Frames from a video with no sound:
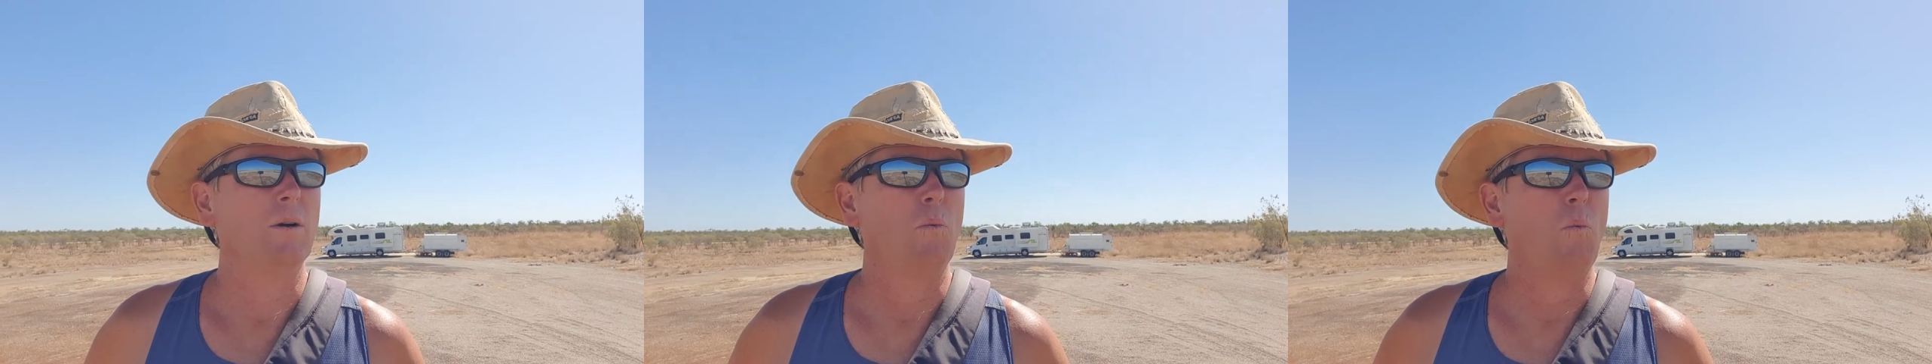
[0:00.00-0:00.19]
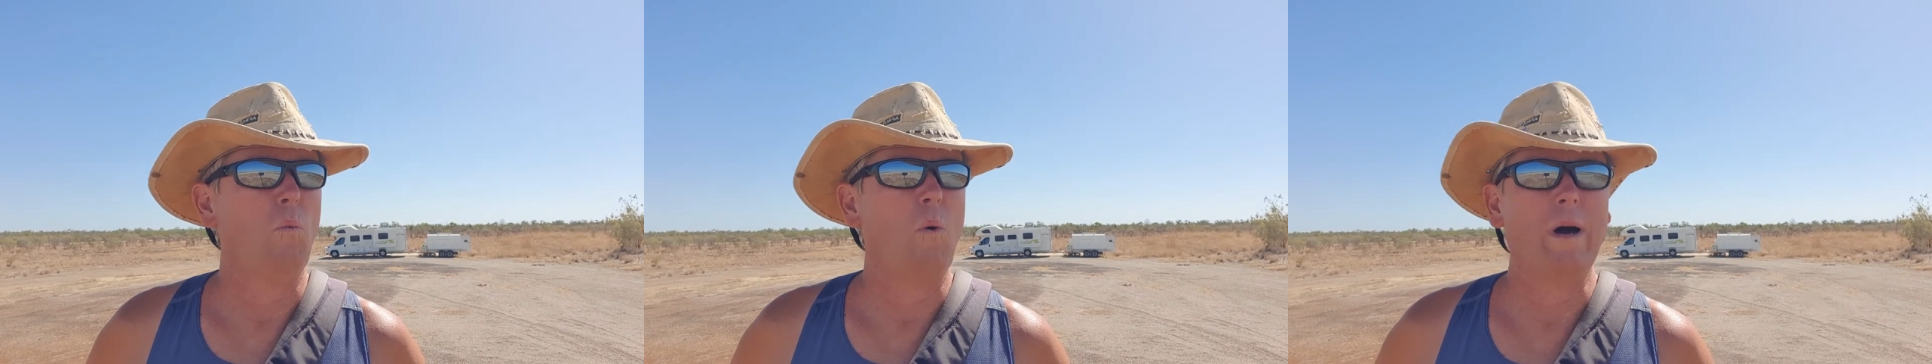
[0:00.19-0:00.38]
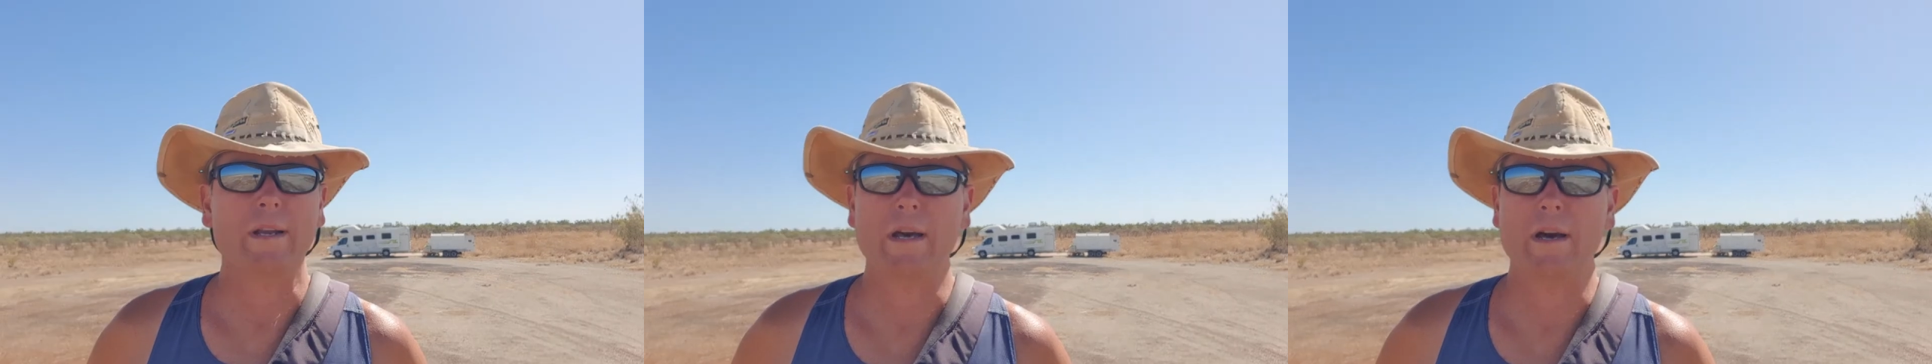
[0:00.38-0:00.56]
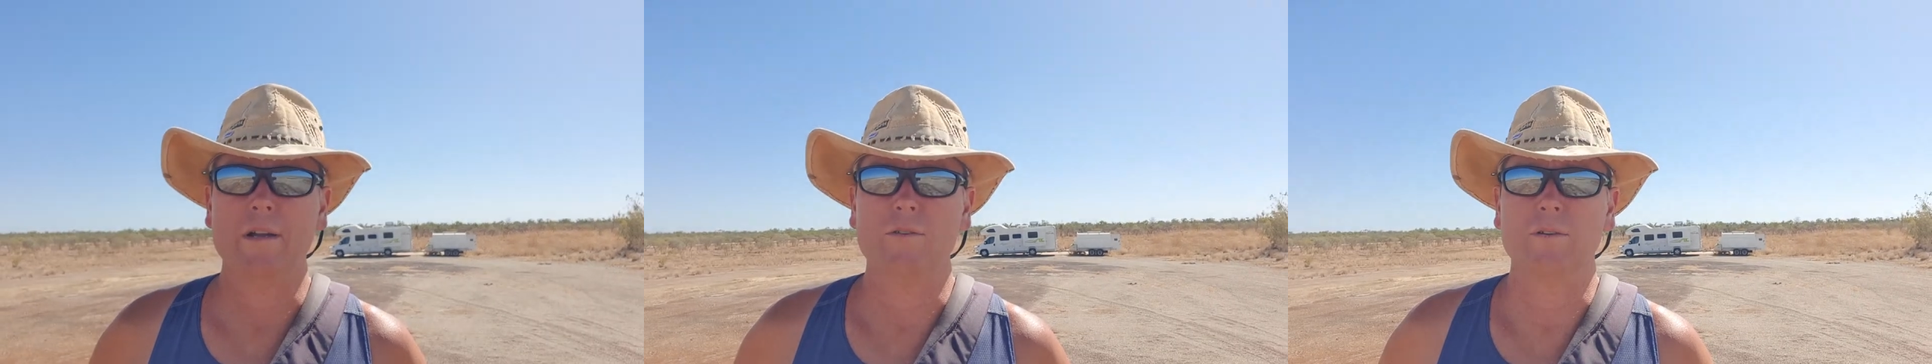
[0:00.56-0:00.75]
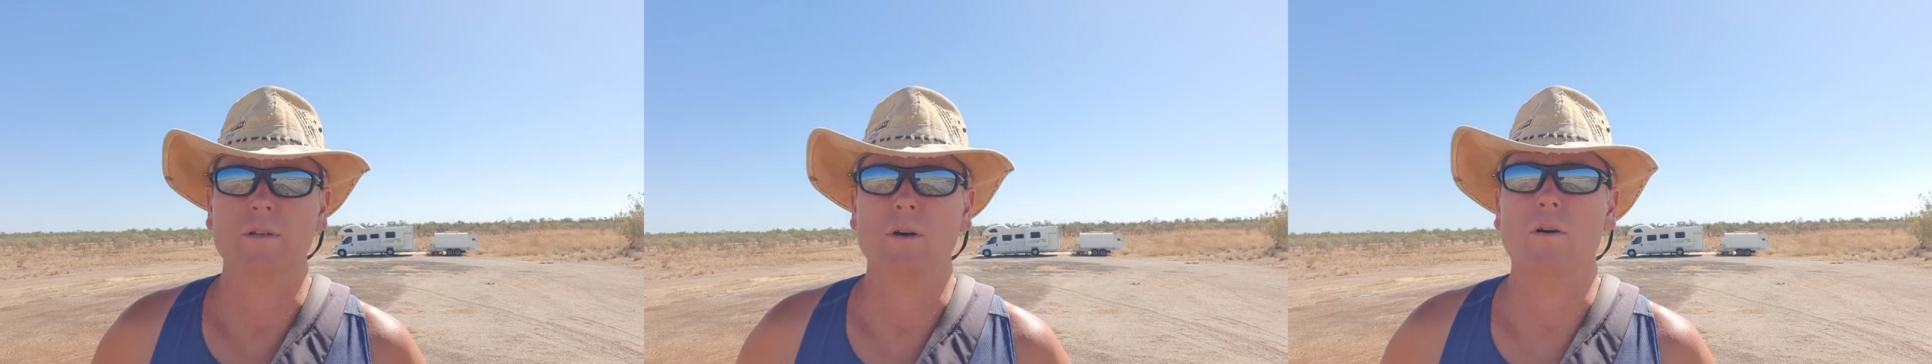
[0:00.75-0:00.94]

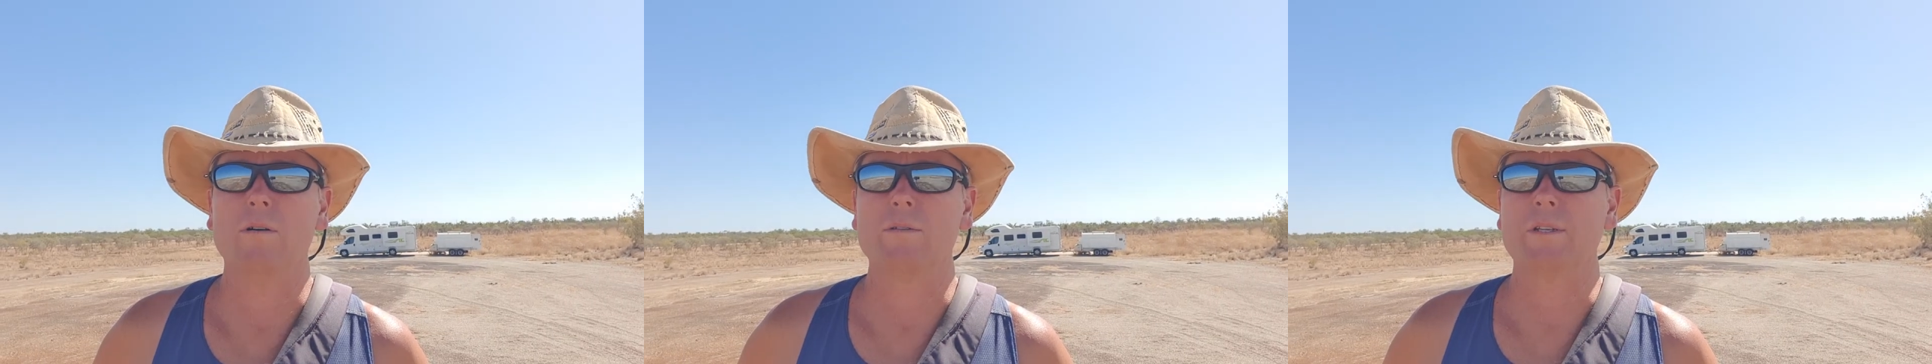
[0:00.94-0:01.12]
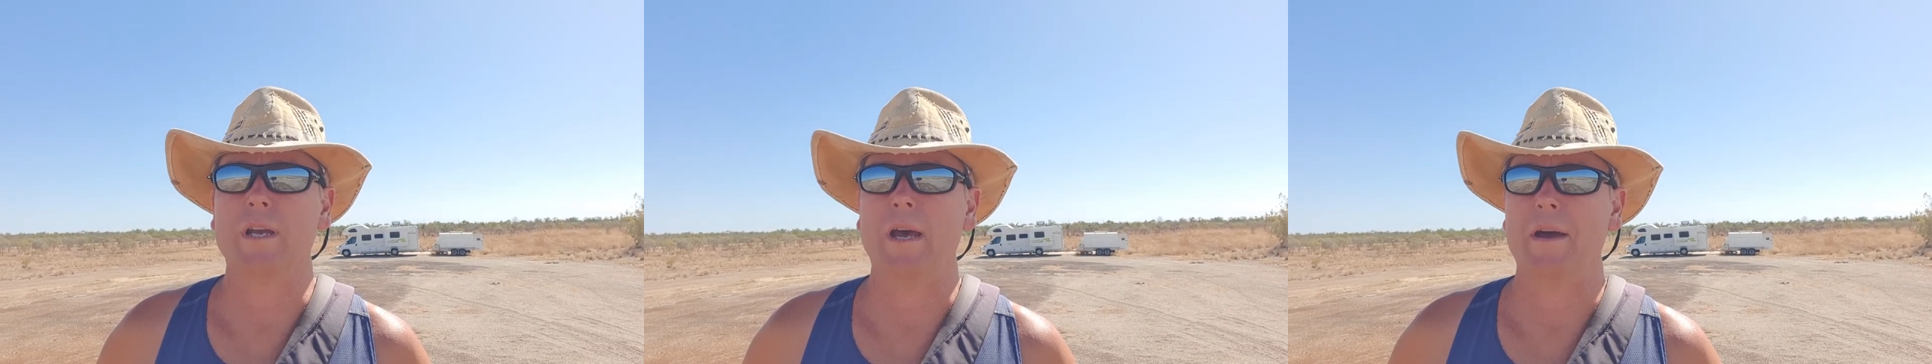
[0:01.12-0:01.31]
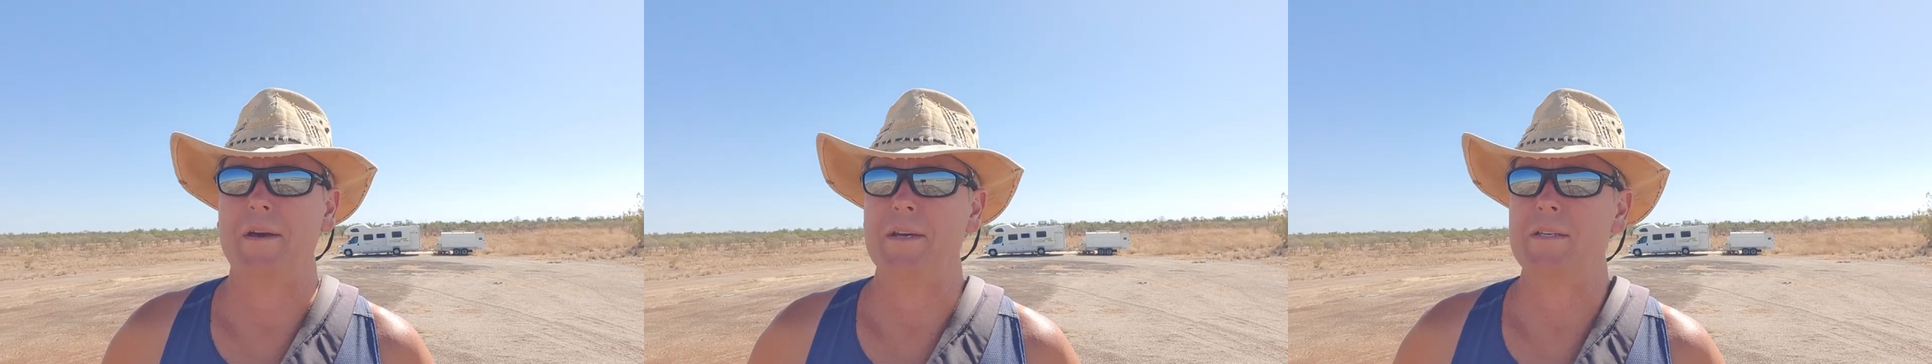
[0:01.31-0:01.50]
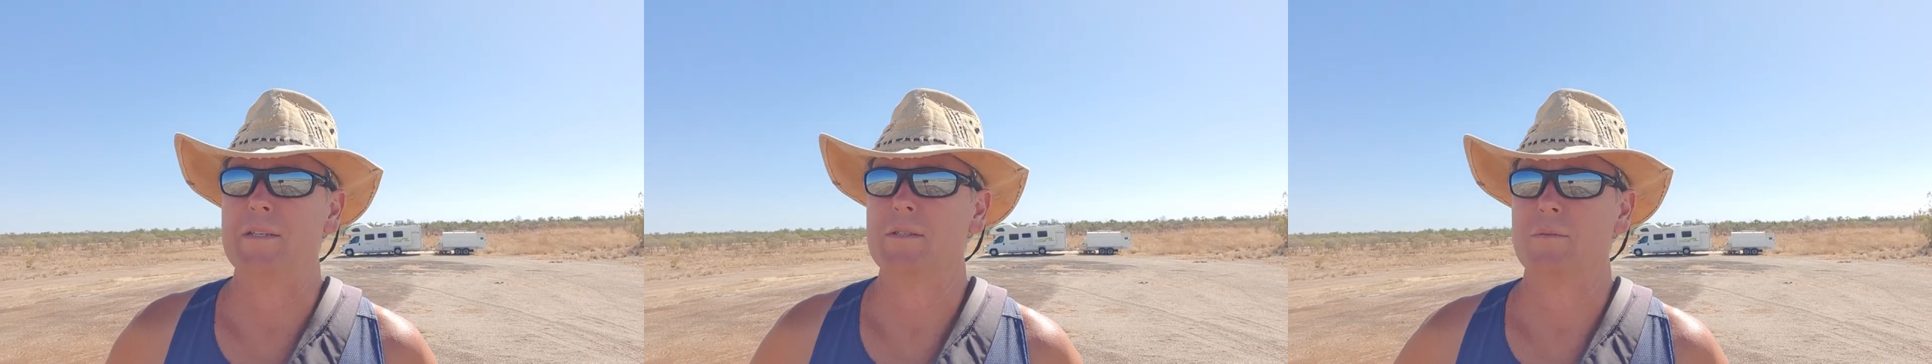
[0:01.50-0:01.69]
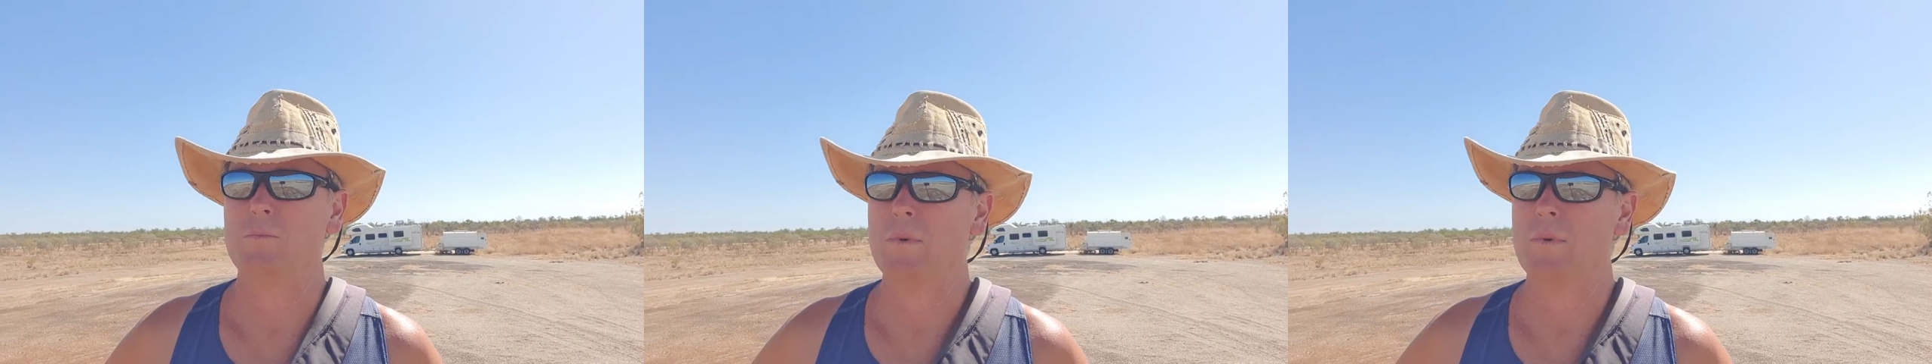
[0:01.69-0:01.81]
100 odd k's,